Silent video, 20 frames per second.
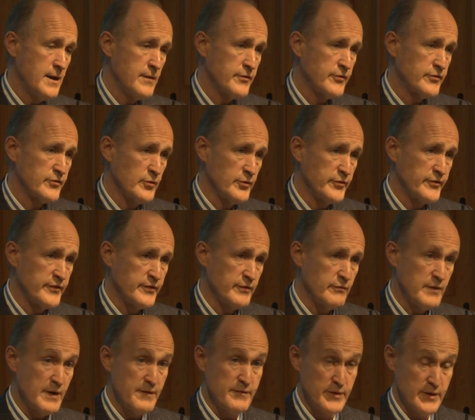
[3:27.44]
sources
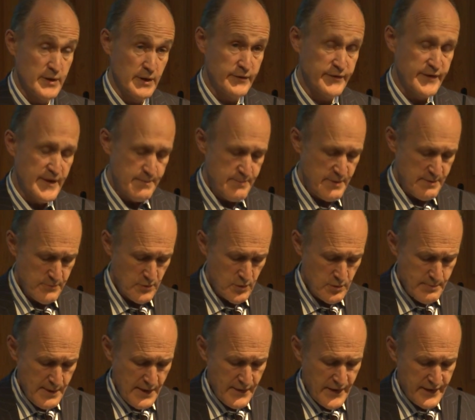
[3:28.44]
of revenue. And I'll say a bit more
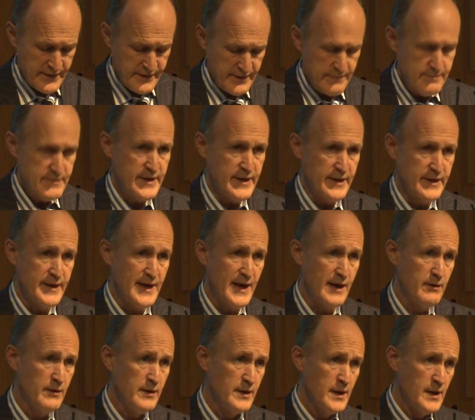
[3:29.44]
about that in a minute.
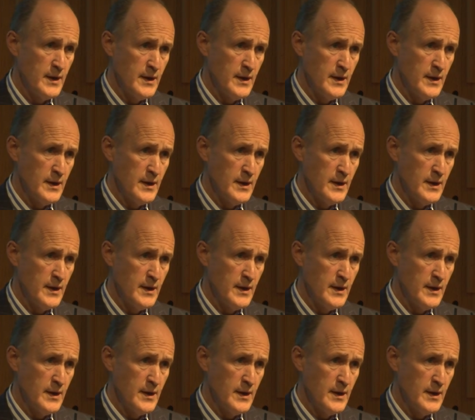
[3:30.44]
Now,